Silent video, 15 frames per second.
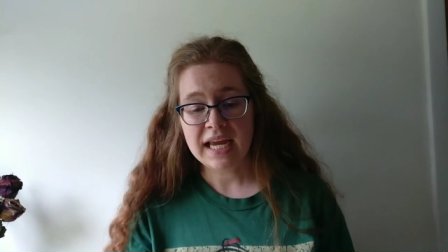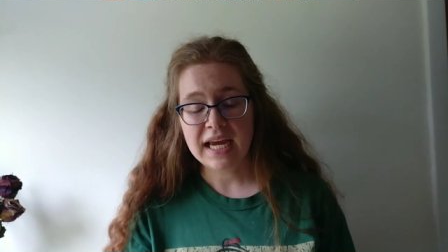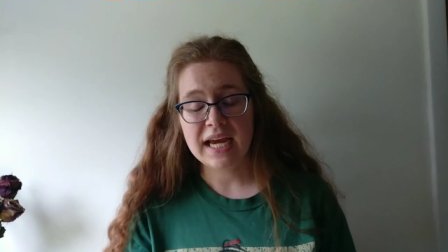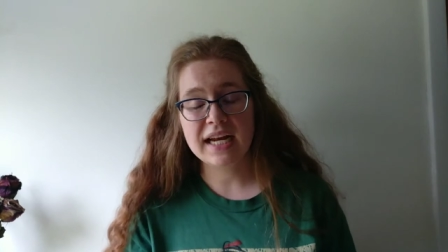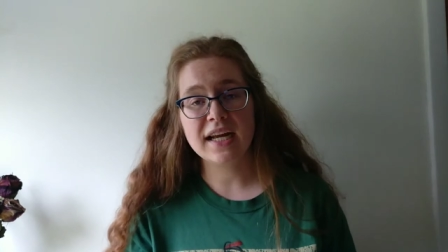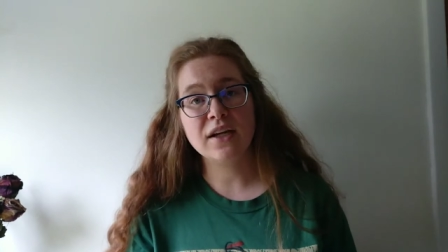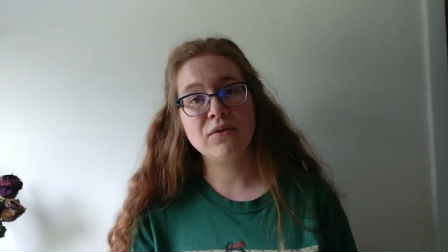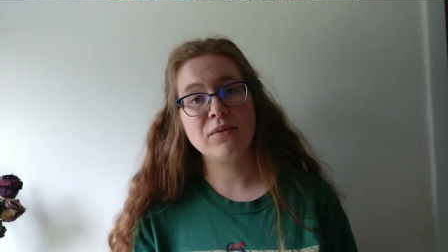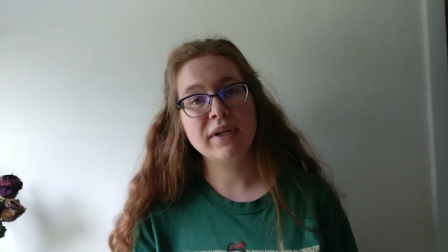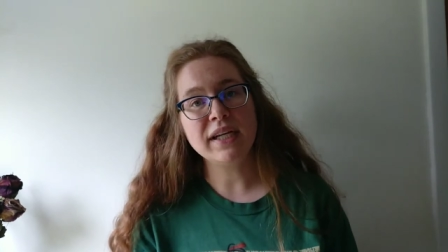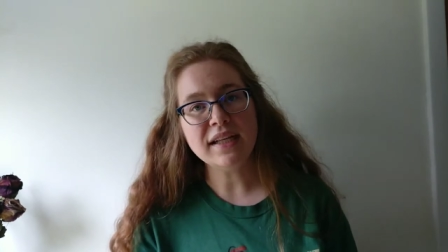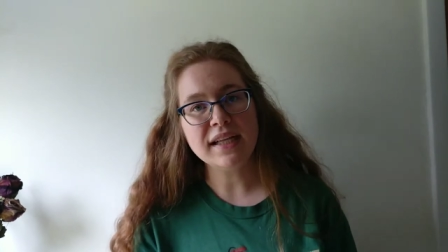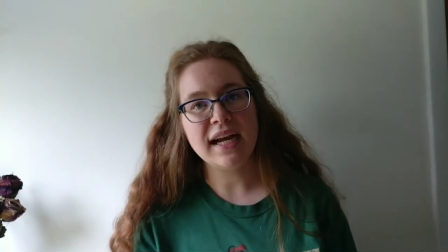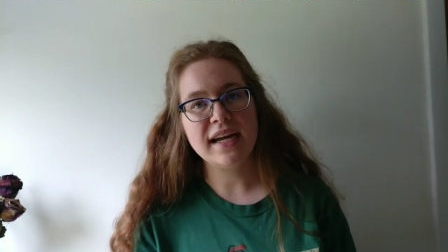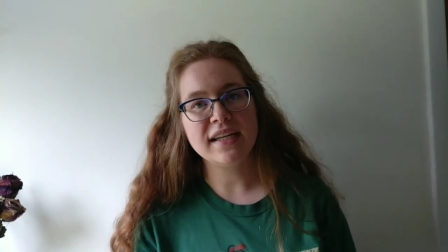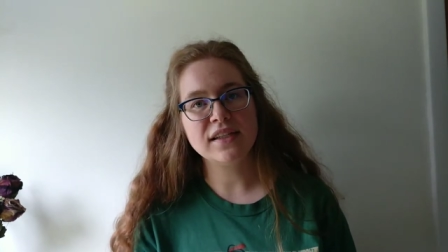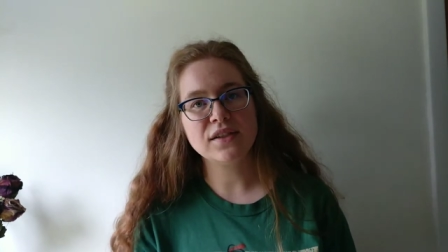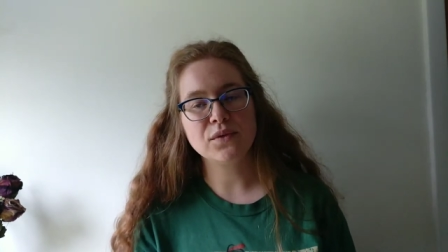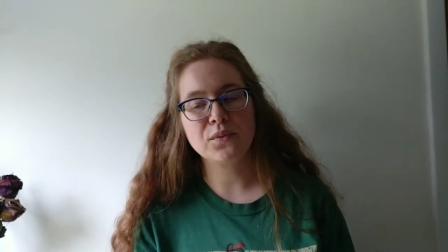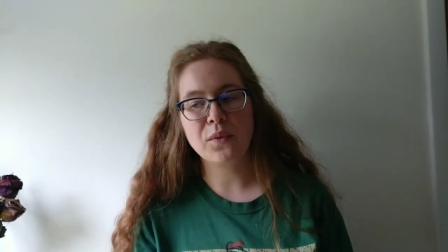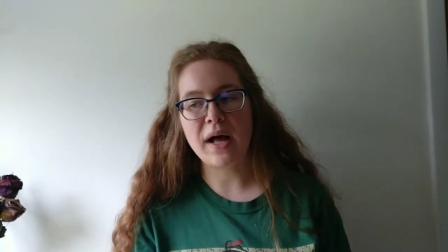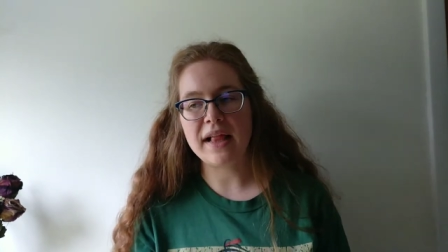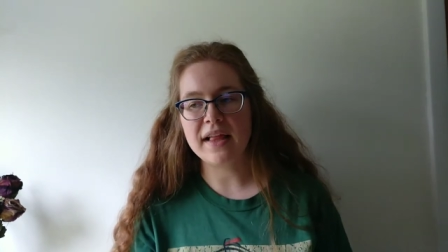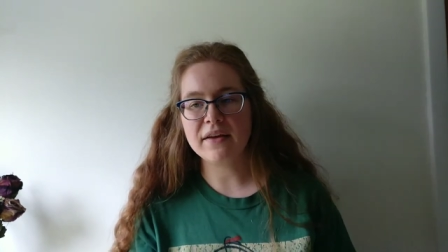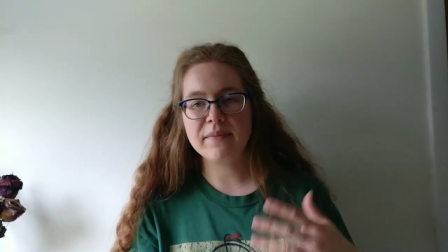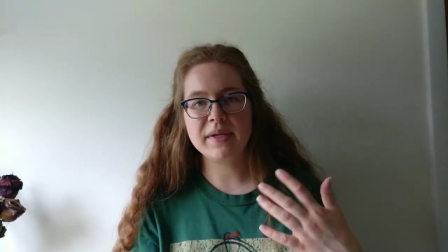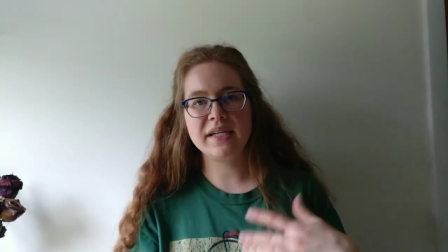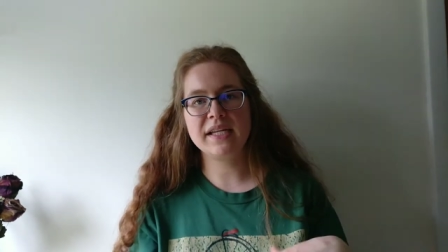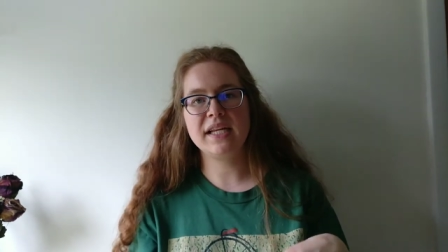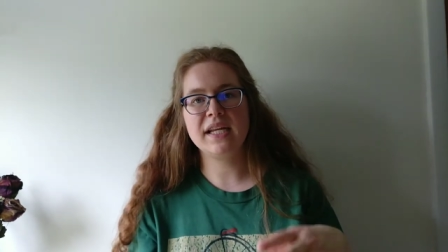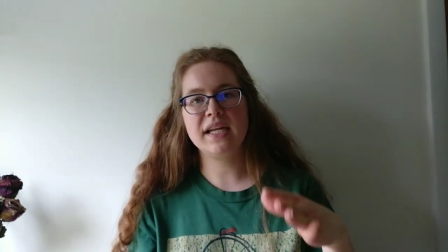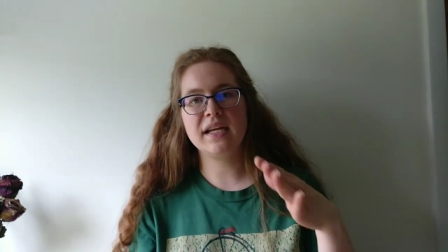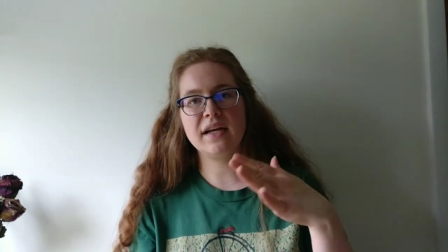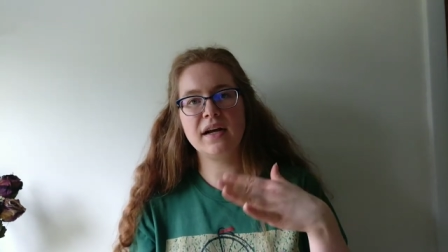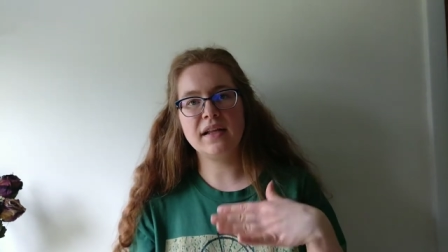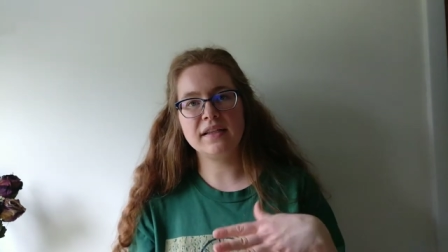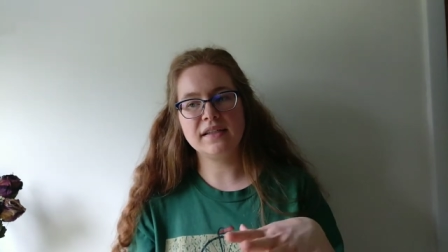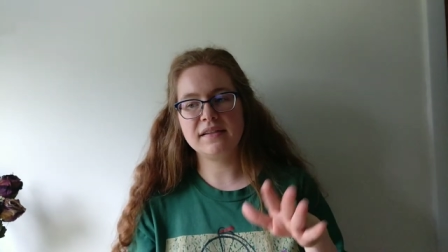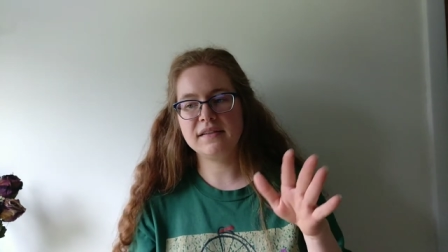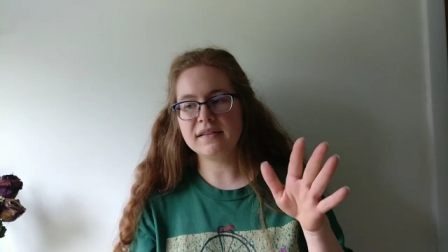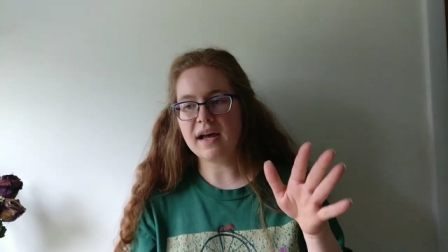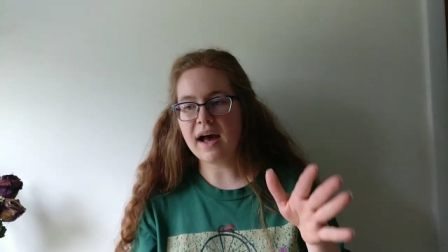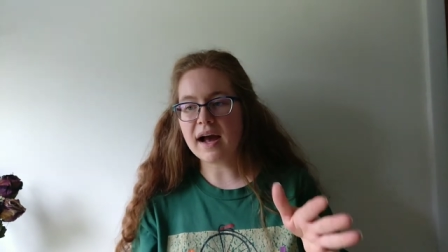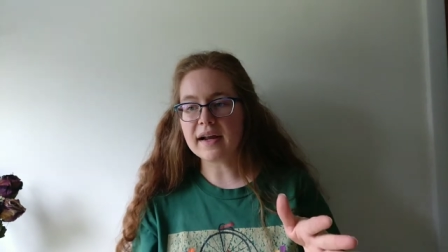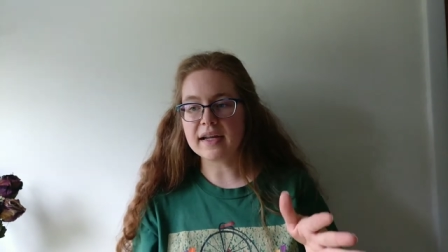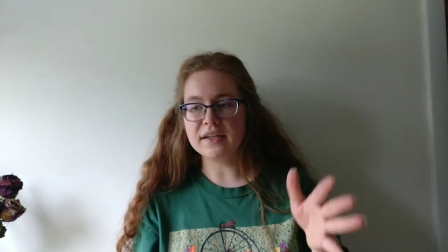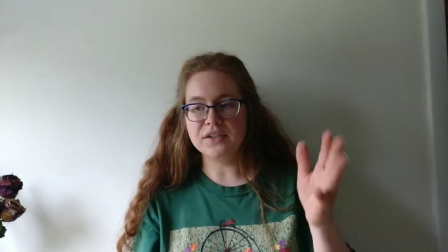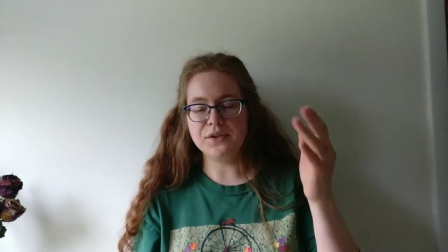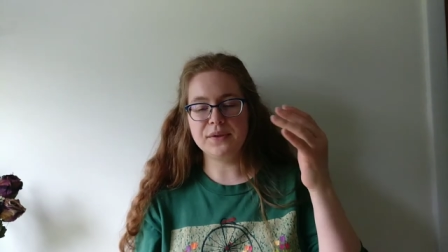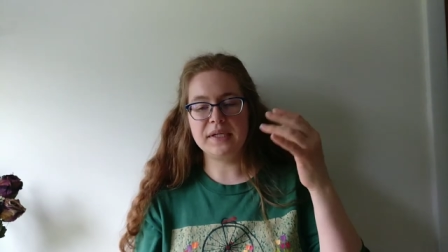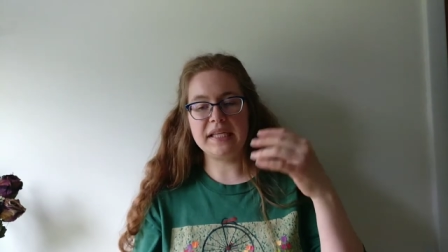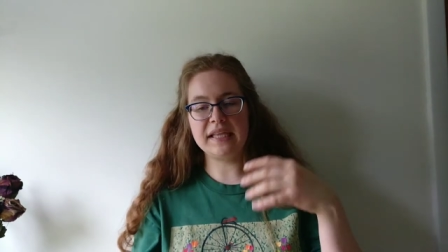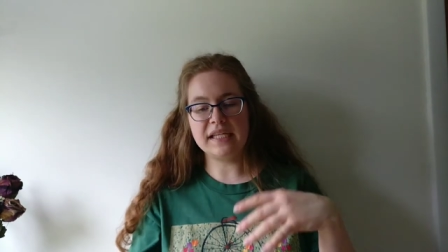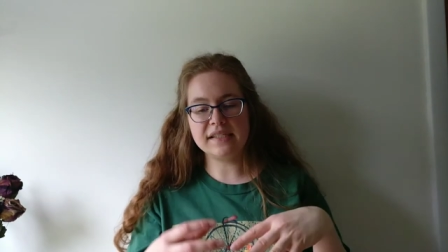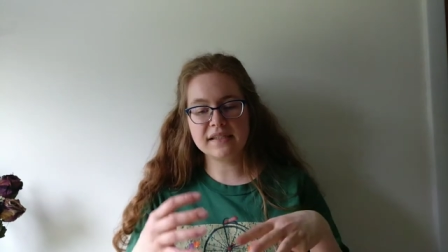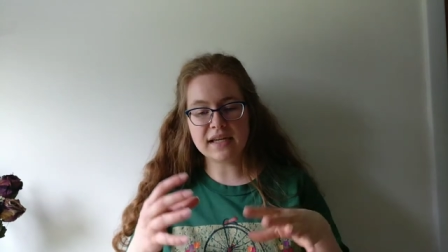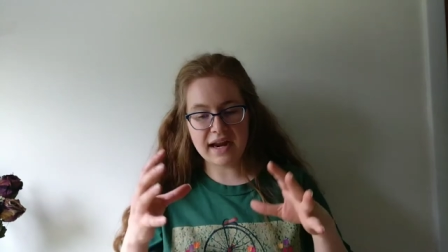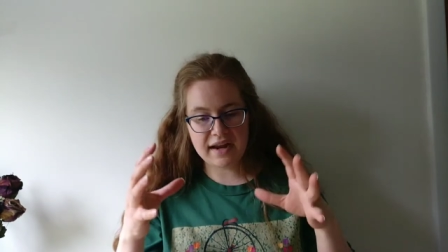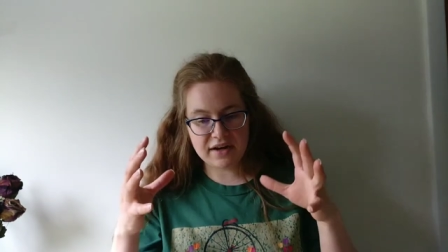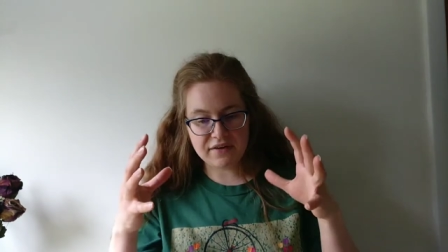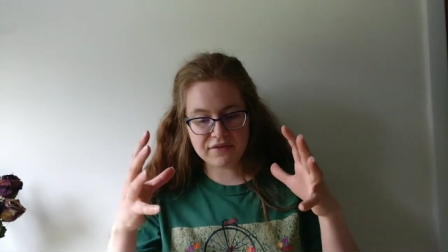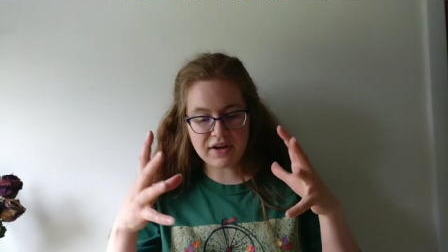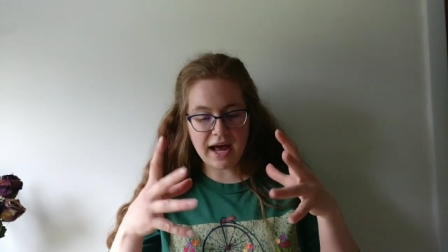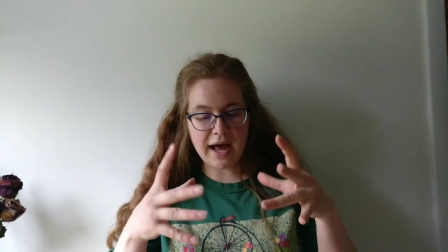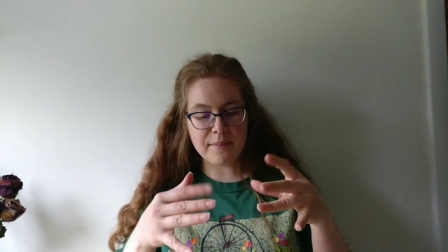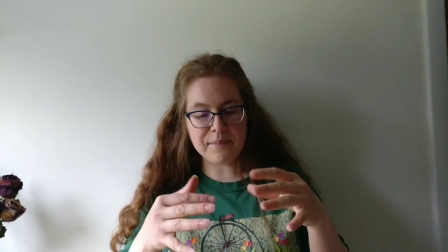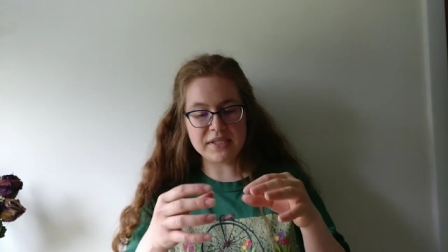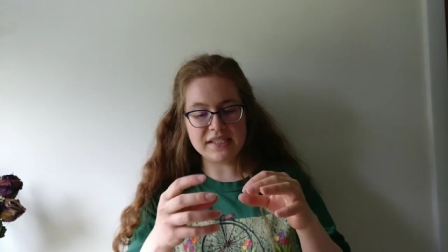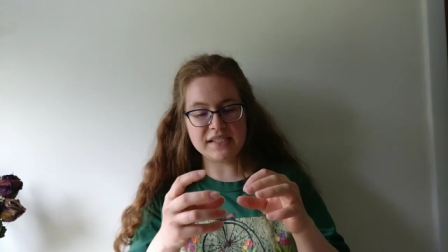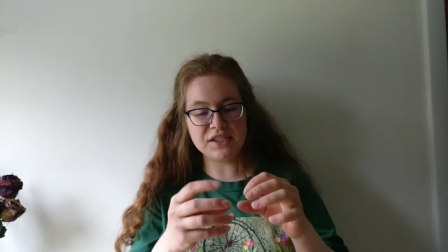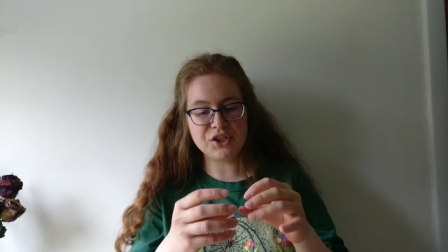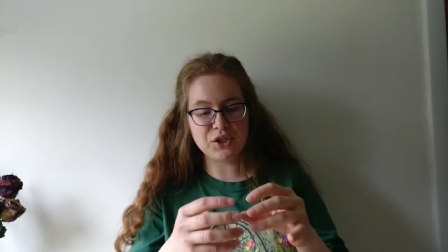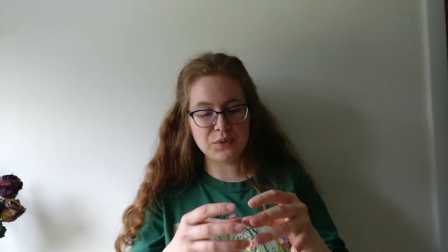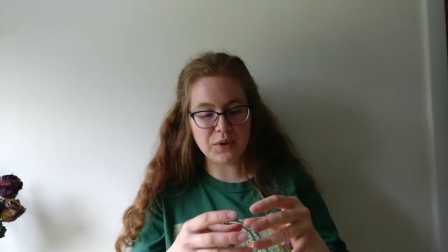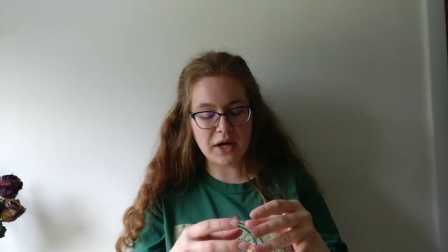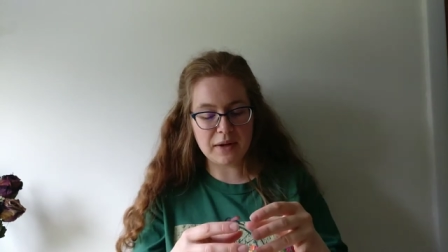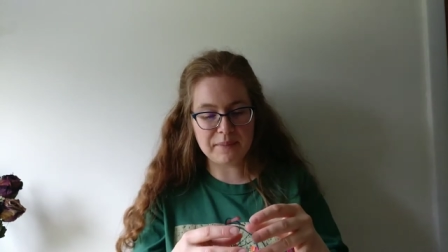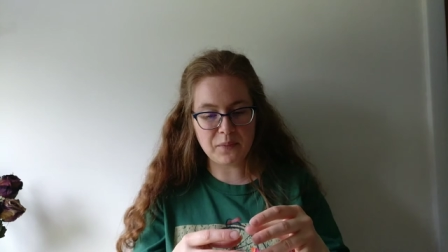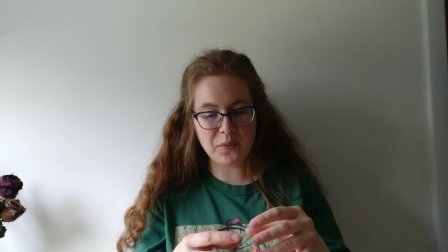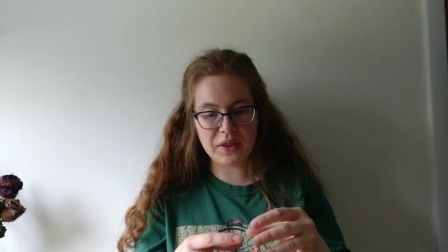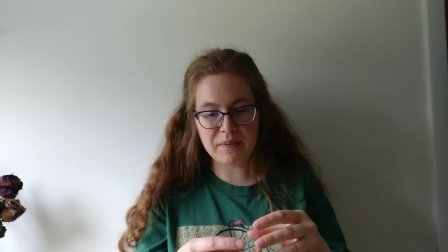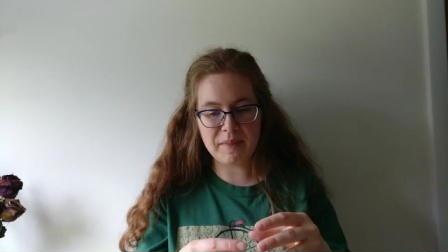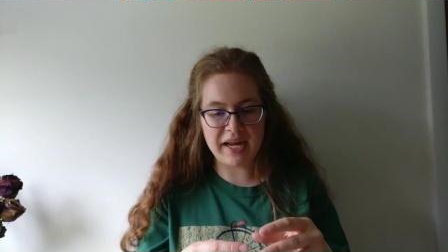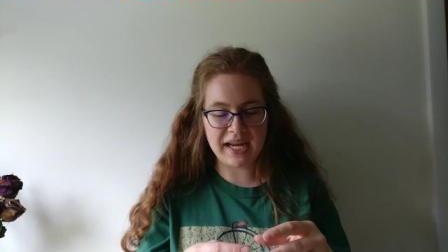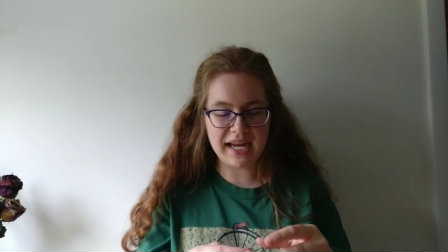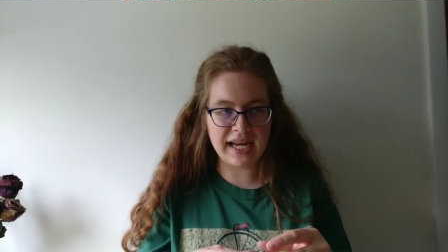And I realized while I've been knitting on this sock and doing this kind of composition with my